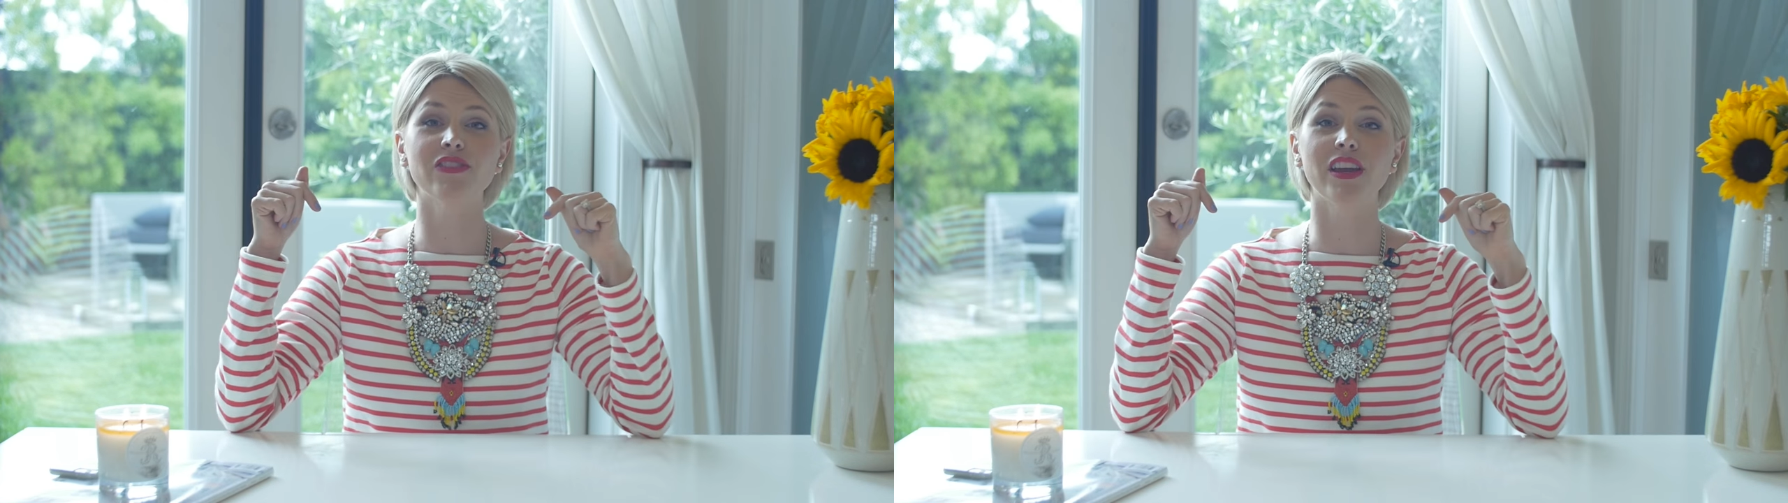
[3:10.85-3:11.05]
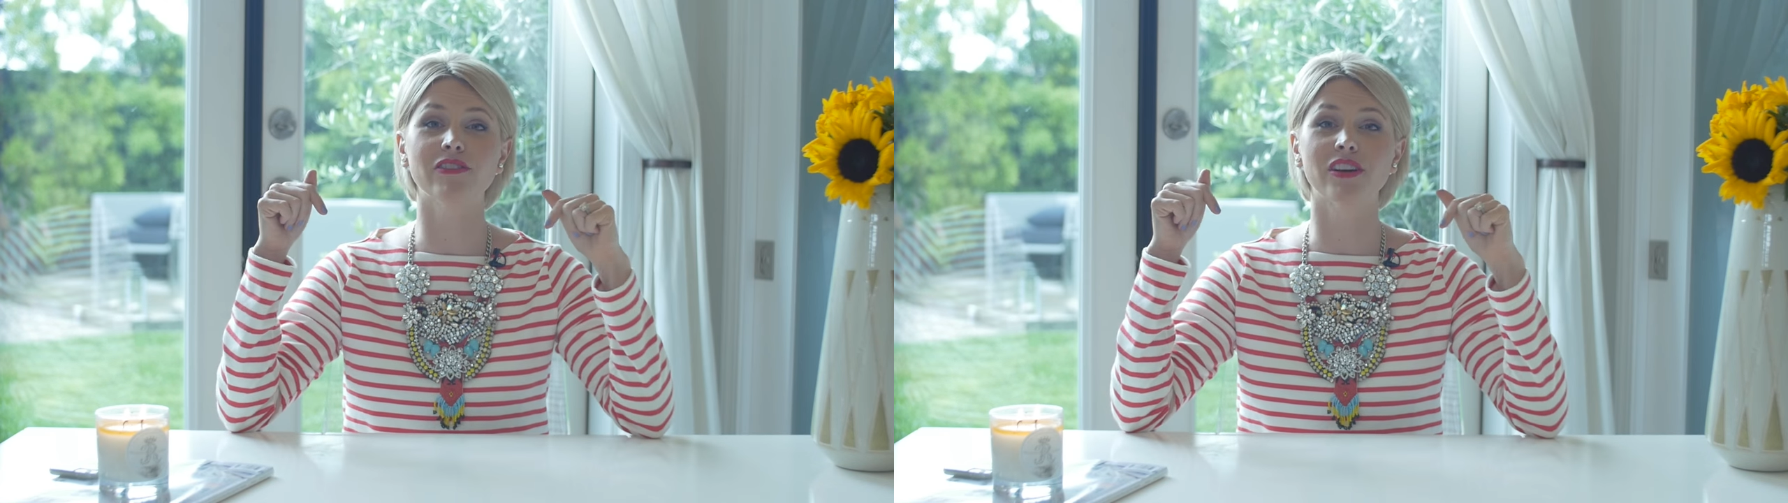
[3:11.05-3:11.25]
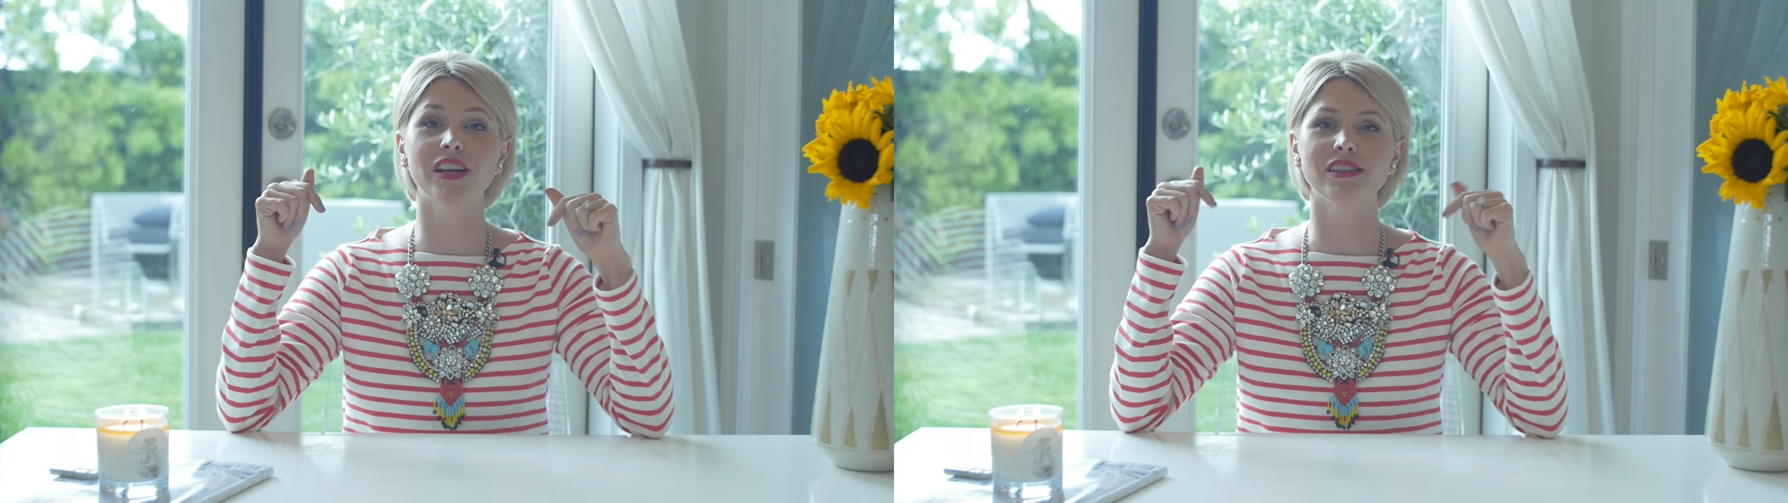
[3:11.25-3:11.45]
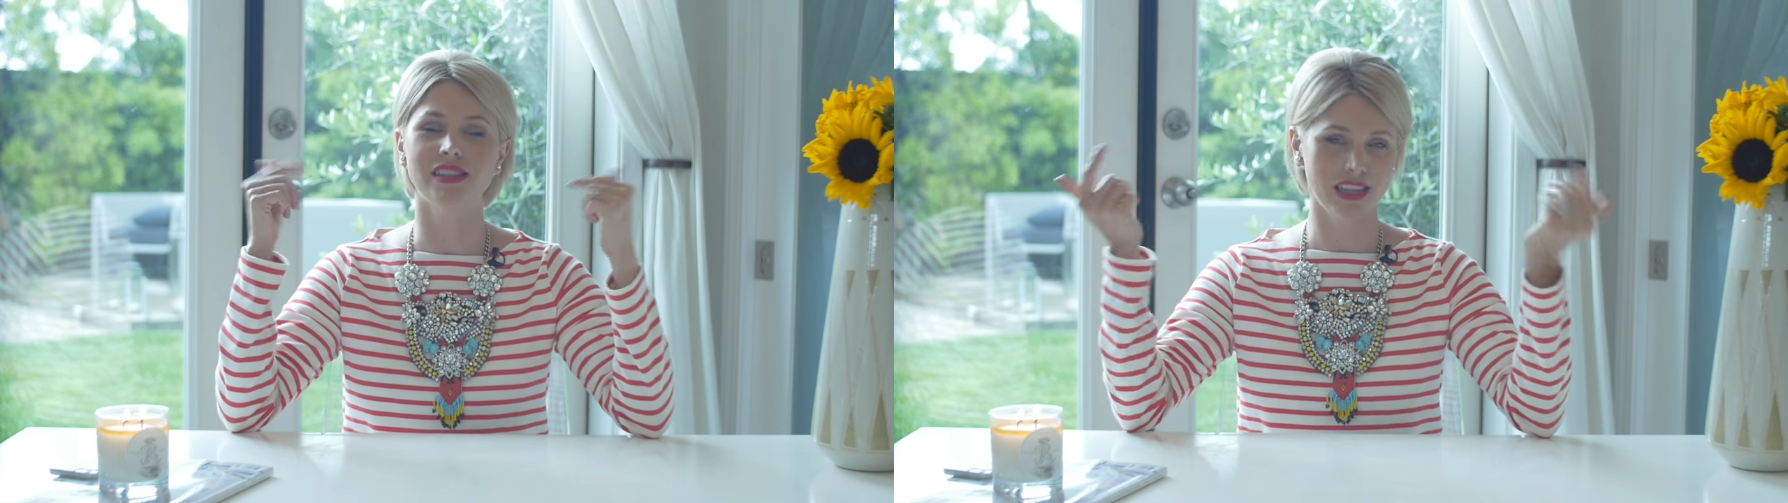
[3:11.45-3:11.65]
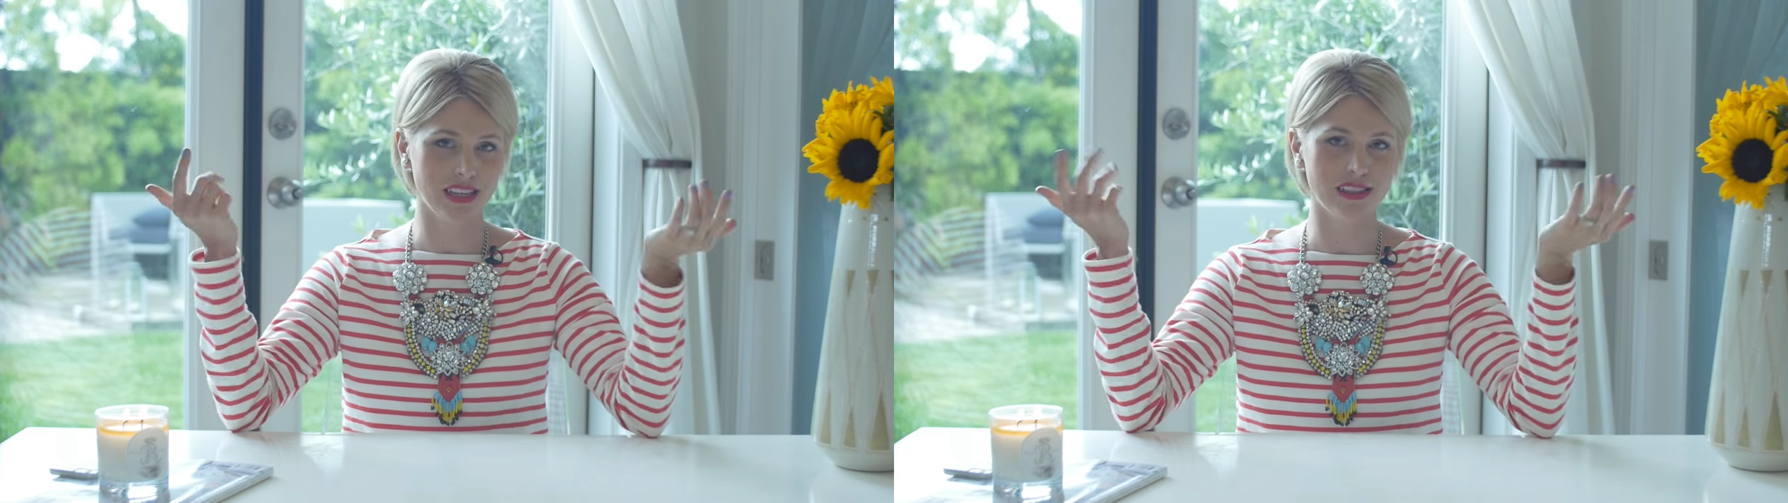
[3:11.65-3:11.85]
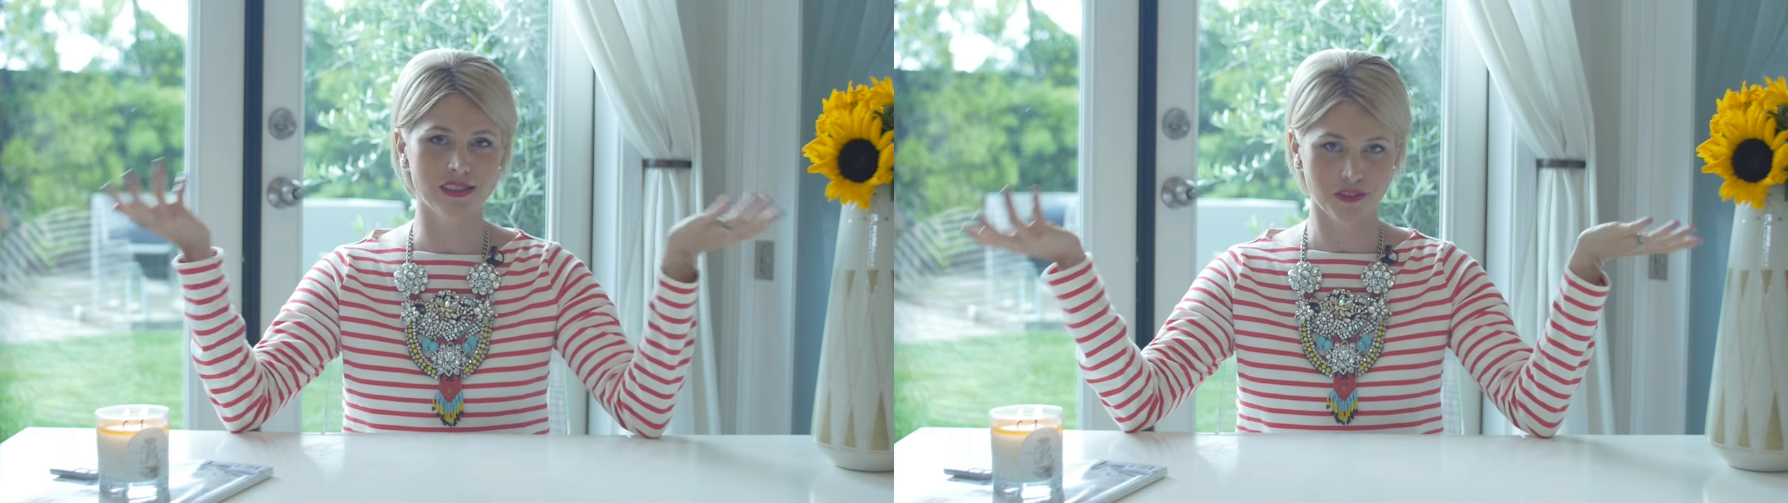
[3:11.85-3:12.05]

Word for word: favorite is,